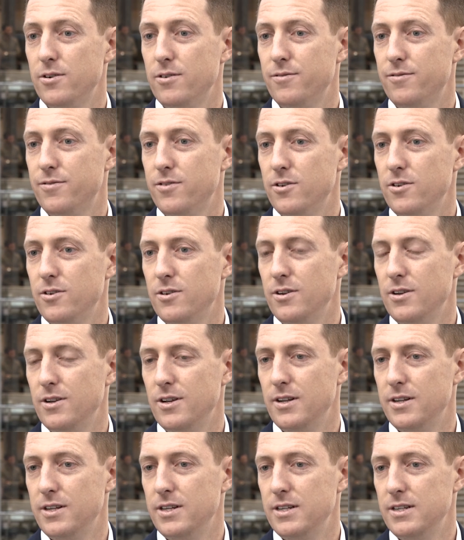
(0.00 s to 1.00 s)
for
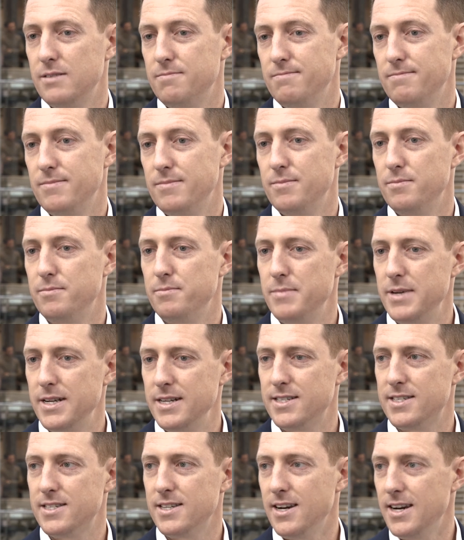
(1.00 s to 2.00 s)

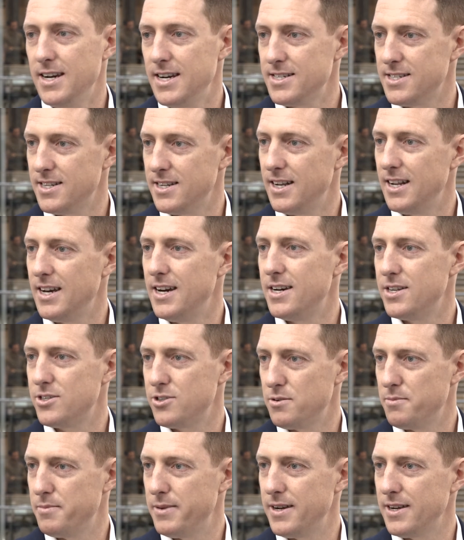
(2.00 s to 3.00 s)
mid-size and
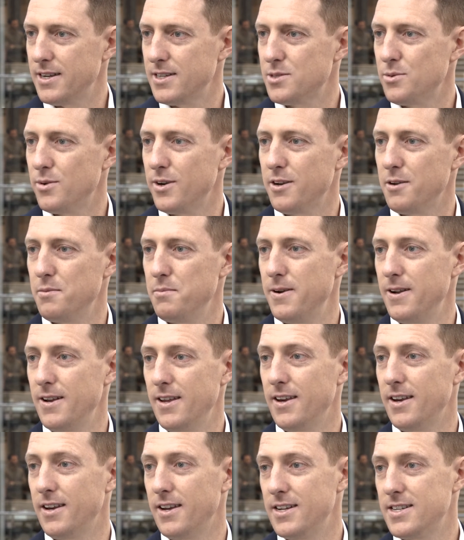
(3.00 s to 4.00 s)
larger banks, we're
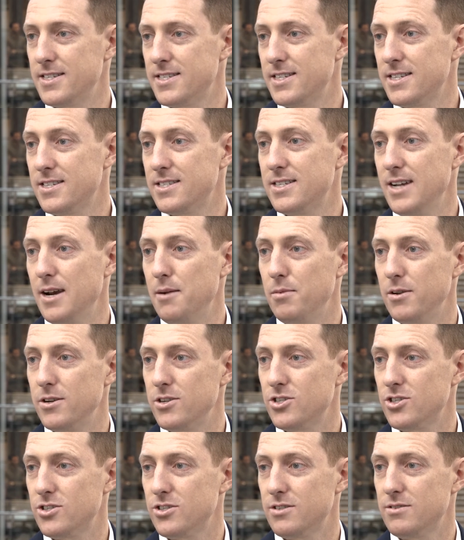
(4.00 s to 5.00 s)
competing against
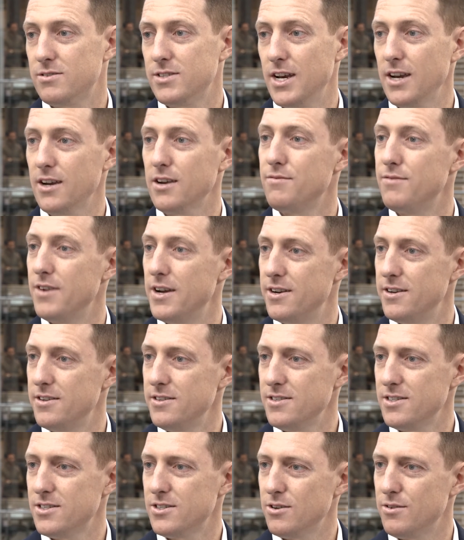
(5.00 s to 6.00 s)
established tech
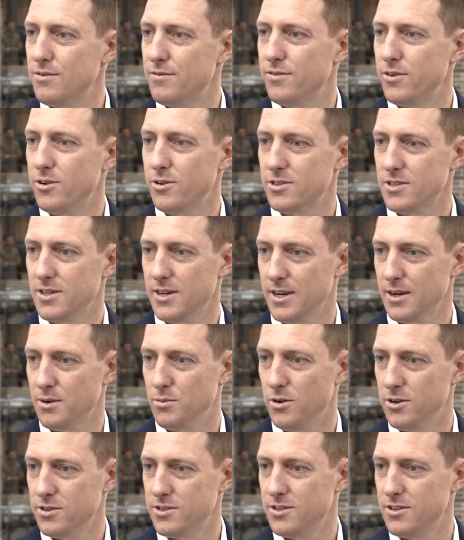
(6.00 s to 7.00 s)
vendors, so folks like
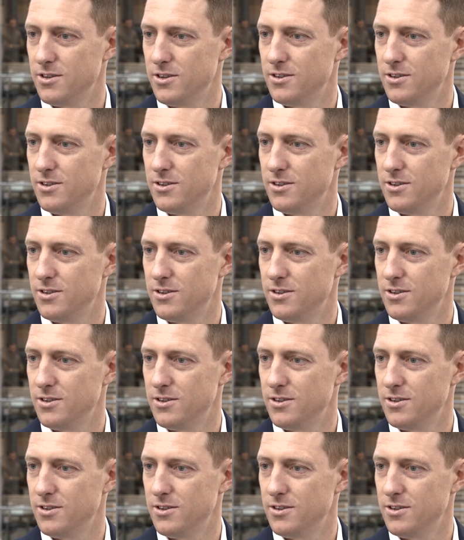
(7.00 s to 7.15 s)
Watson